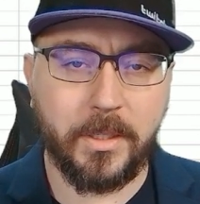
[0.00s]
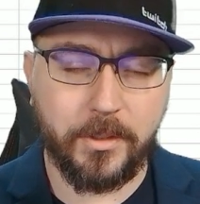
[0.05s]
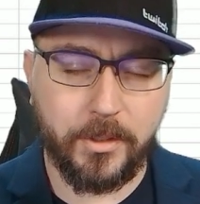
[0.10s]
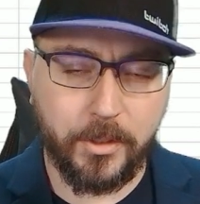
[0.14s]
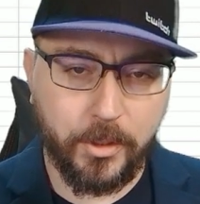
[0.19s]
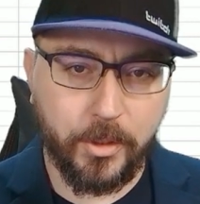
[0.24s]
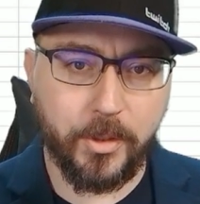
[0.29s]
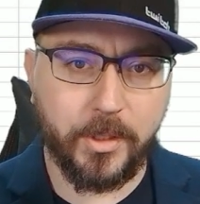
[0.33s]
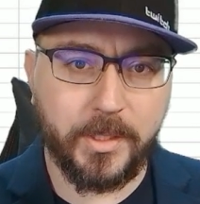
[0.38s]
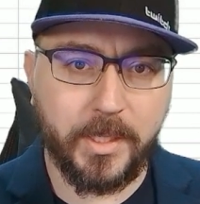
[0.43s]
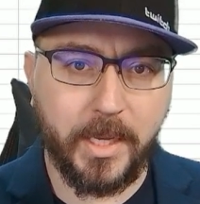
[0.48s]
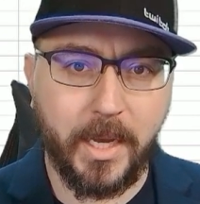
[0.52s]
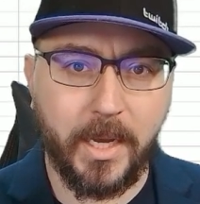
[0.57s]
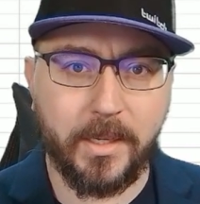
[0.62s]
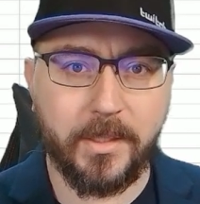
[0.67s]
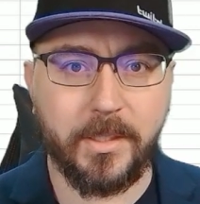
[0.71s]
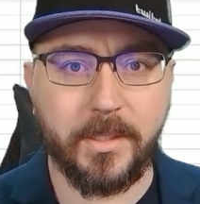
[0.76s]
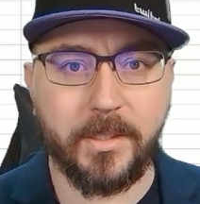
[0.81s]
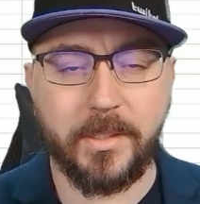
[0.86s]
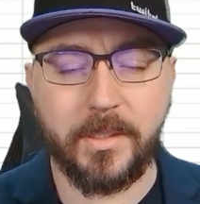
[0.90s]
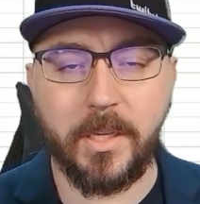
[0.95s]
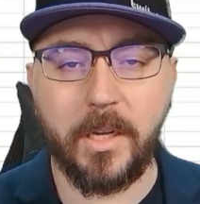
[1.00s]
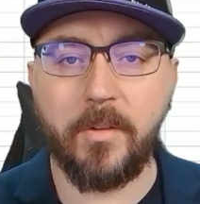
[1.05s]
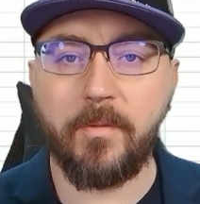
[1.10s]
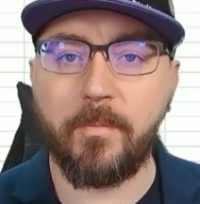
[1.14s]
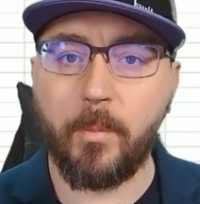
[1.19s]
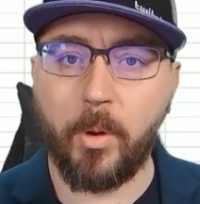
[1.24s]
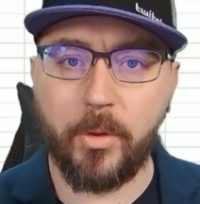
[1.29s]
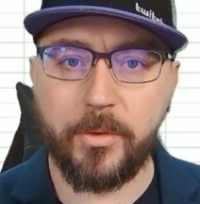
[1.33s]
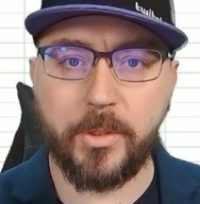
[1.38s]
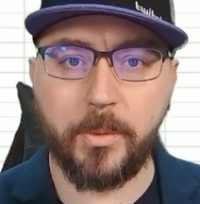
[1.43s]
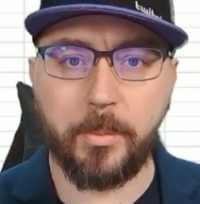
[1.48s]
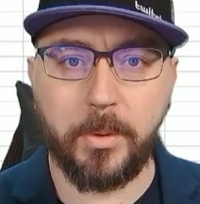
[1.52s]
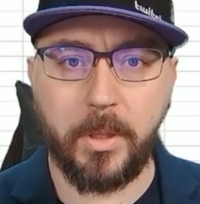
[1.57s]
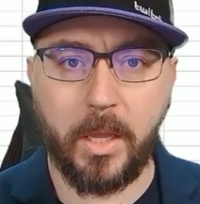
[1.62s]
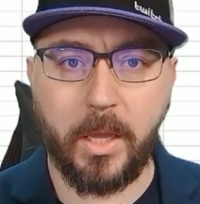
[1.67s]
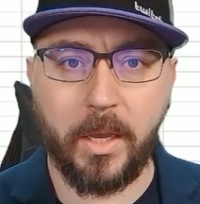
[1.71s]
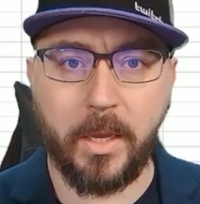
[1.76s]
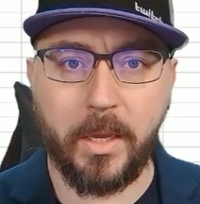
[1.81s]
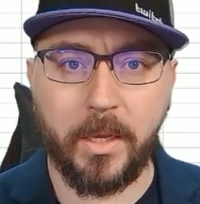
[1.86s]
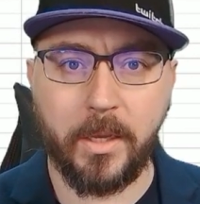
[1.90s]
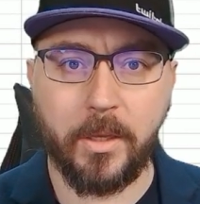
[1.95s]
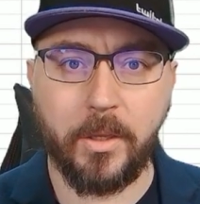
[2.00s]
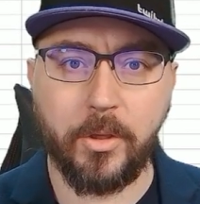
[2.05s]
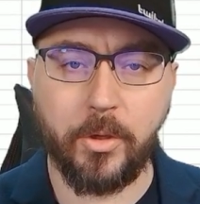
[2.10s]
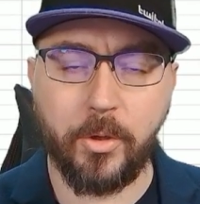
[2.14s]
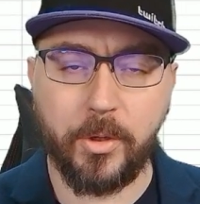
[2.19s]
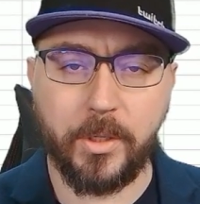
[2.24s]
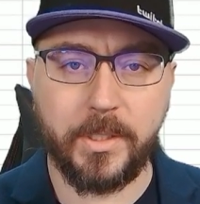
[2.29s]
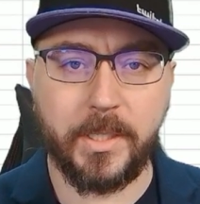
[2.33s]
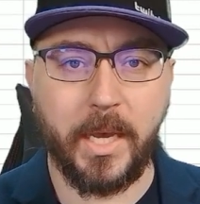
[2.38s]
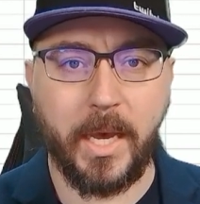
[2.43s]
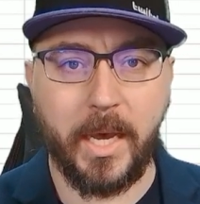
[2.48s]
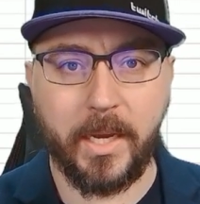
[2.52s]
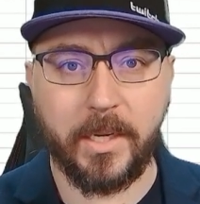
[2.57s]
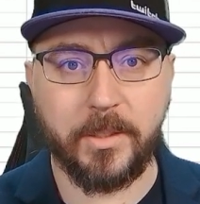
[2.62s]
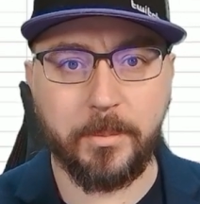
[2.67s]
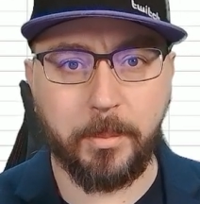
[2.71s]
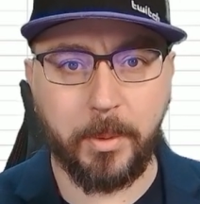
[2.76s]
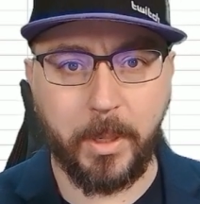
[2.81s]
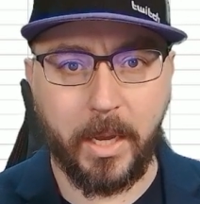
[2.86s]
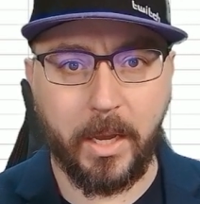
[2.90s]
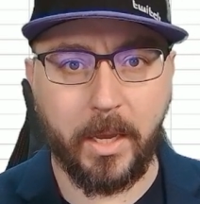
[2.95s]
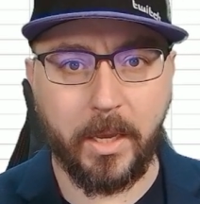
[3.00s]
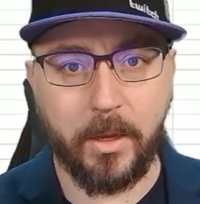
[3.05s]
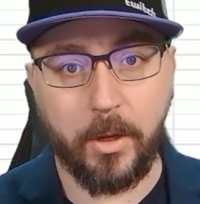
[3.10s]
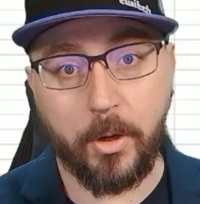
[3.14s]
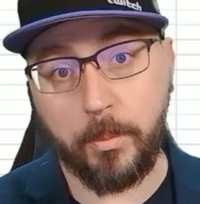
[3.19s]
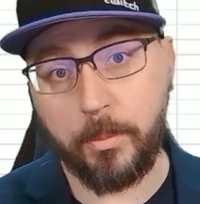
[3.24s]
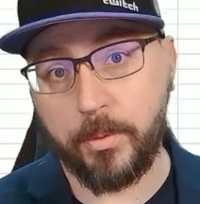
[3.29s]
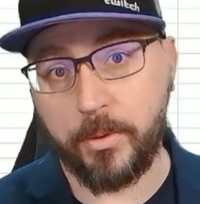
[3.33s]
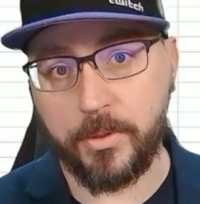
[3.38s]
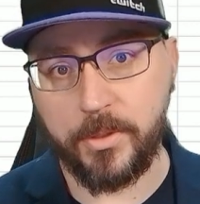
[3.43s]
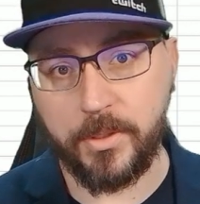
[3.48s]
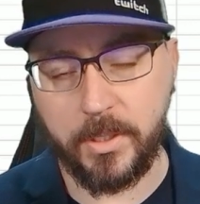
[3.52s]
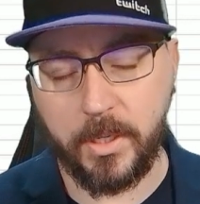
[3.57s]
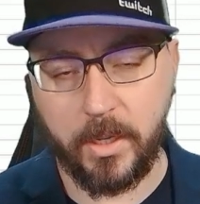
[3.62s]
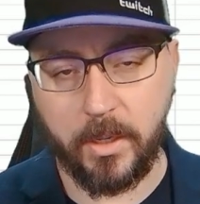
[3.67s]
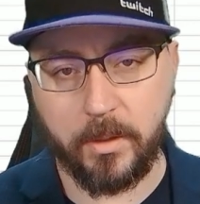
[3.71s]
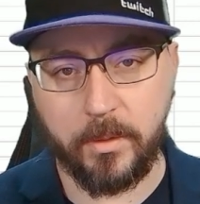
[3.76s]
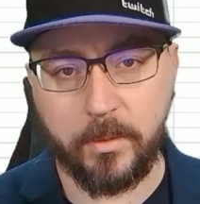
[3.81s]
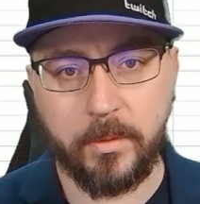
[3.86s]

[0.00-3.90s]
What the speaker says: to your attacks instead of multiplying your attacks by a percent.